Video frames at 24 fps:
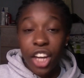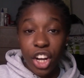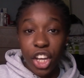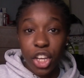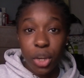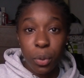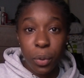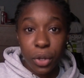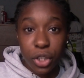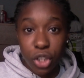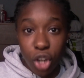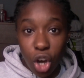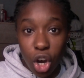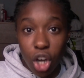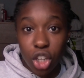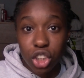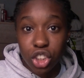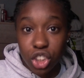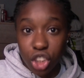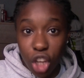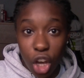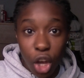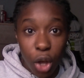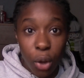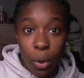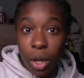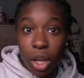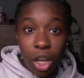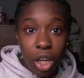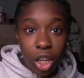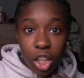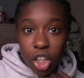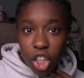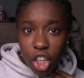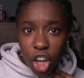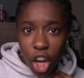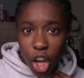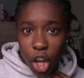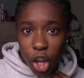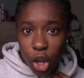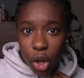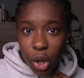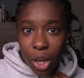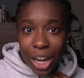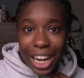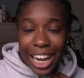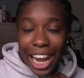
No, you would not. So you know,